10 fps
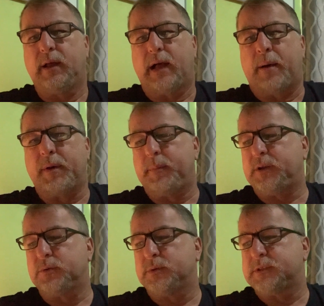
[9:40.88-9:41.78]
I'm going to be
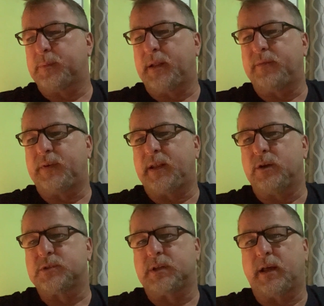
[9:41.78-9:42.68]
doing some other
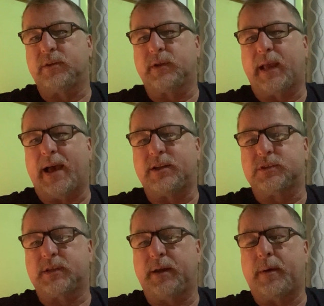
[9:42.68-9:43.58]
videos on other
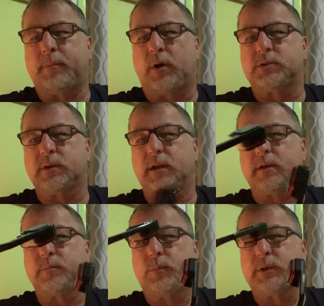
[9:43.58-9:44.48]
gadgets, and I'm also
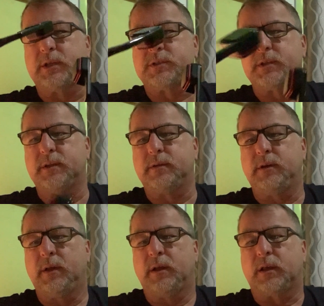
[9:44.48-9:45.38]
going to put this in,
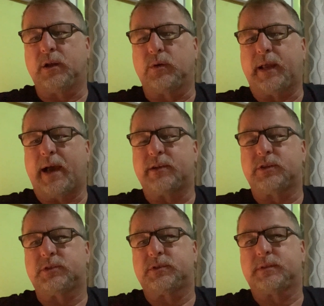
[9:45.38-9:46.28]

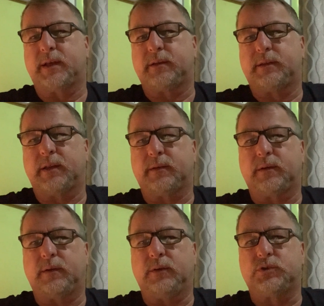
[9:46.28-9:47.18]
gadgets that
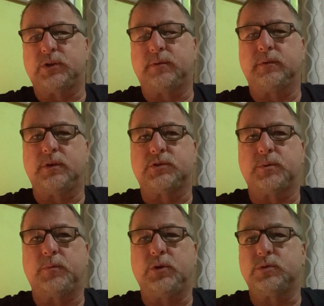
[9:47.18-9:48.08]
you should
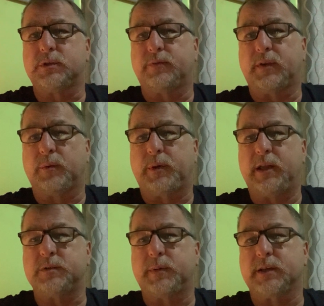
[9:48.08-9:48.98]
use in the
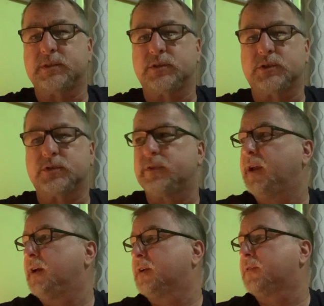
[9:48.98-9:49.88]
Philippines, because they're just
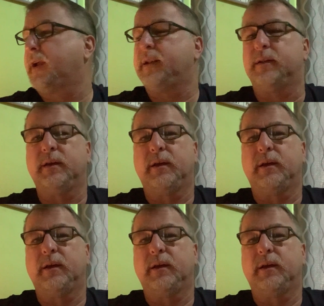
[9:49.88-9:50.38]
a great